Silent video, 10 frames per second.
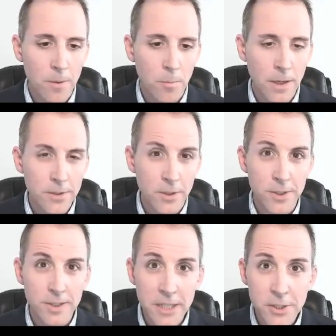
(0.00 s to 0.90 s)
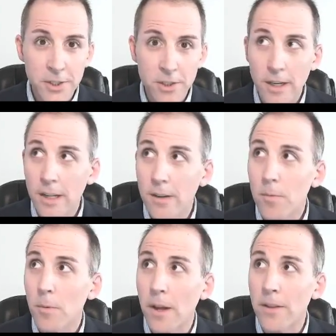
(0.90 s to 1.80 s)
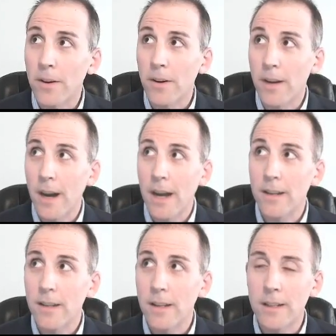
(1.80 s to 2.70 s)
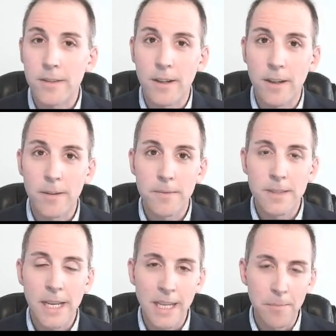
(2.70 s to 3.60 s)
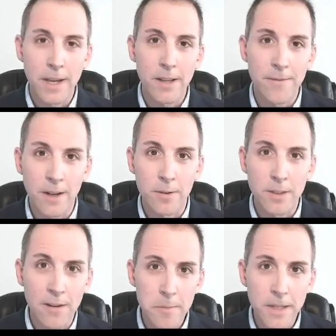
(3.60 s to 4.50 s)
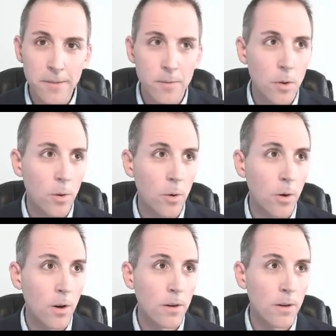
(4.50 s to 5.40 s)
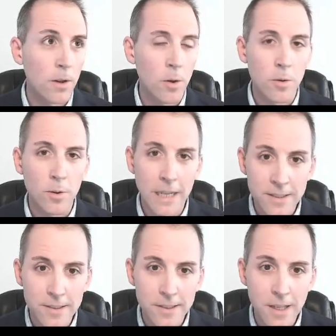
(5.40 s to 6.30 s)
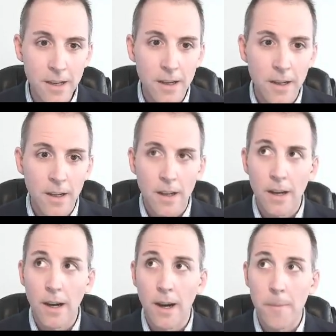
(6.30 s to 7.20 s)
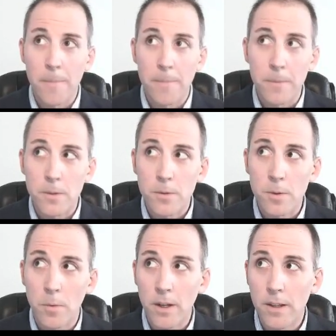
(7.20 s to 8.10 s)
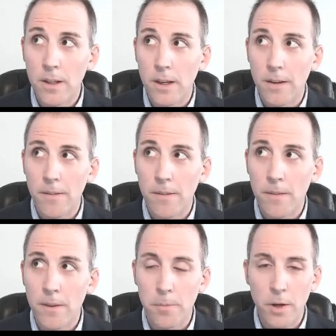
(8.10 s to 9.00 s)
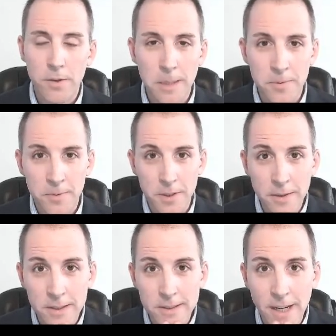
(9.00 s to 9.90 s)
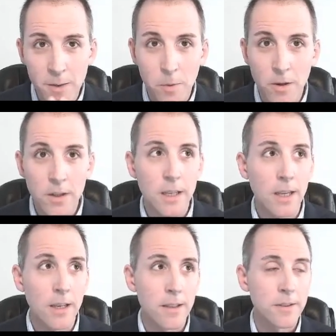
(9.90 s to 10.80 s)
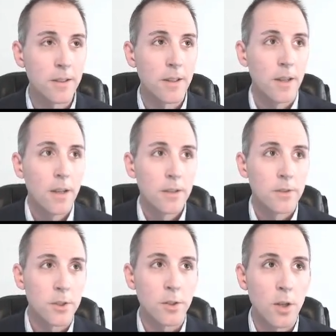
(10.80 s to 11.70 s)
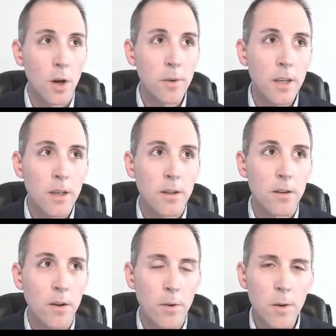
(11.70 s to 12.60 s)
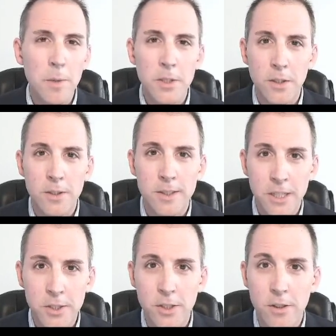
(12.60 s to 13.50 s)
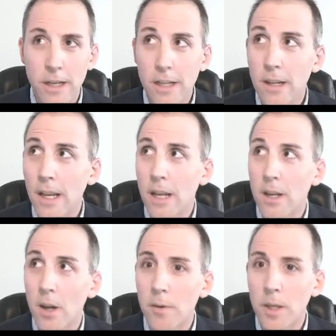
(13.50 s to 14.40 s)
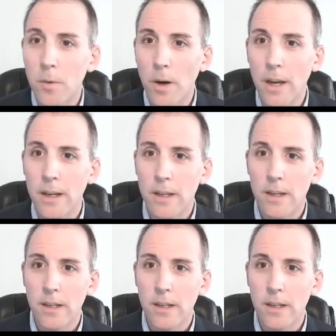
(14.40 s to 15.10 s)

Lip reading: what jurisdiction you're in, whether or not it's taken by the federal government or a local agency. So one of the pro tips for doing this kind of work is just knowing what jurisdiction you're in and knowing what